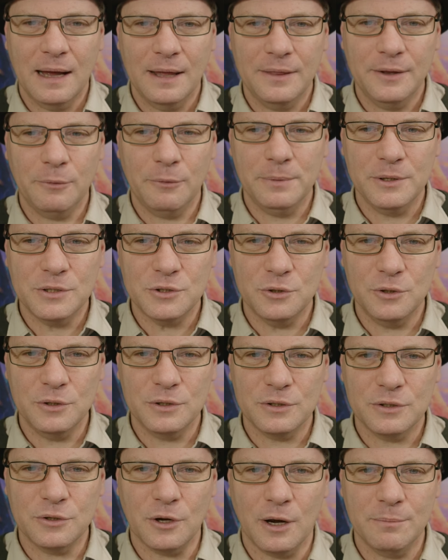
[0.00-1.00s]
uh, there will be
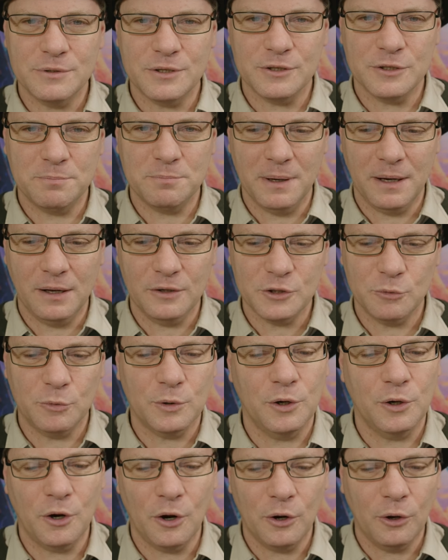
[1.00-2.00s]
certain types of spells that
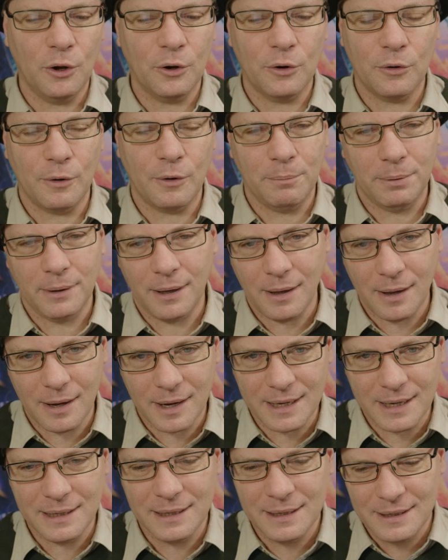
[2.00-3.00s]
would no longer
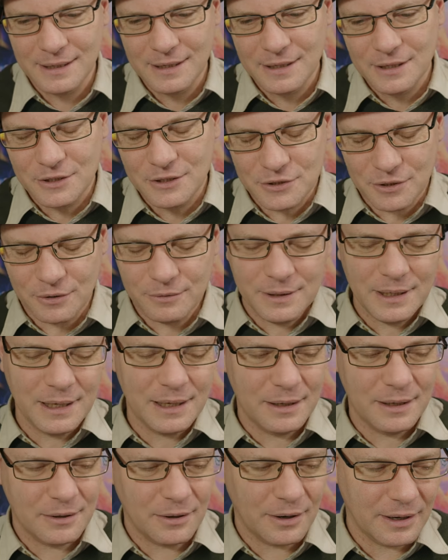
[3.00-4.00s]
apply so
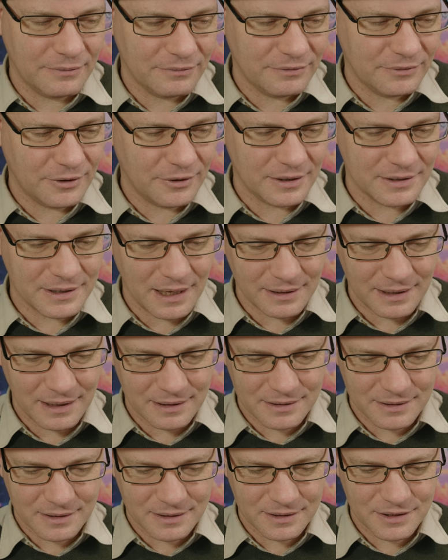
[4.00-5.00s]
yeah you kind of got to take
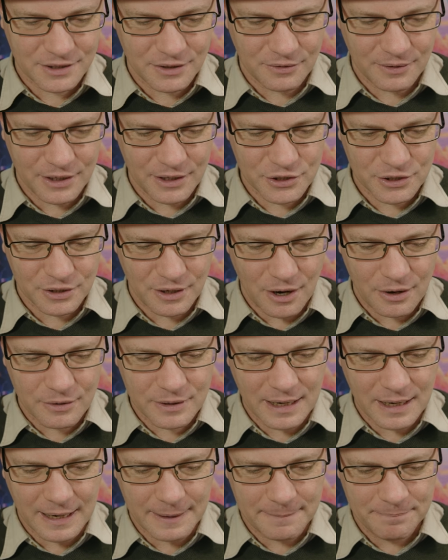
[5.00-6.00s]
that into consideration
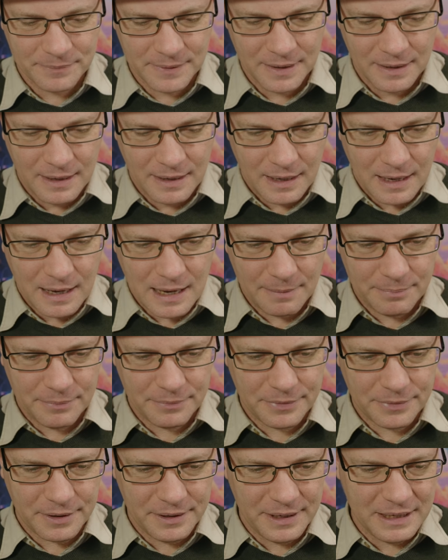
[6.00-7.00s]
okay
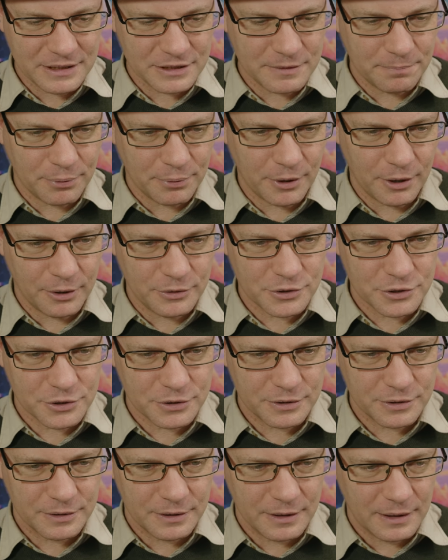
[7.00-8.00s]
um, the next
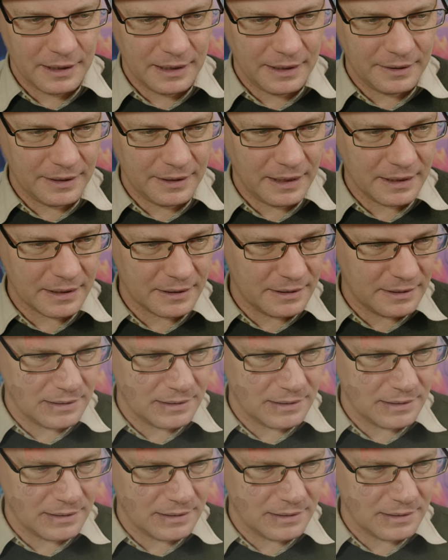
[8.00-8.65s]
approach and that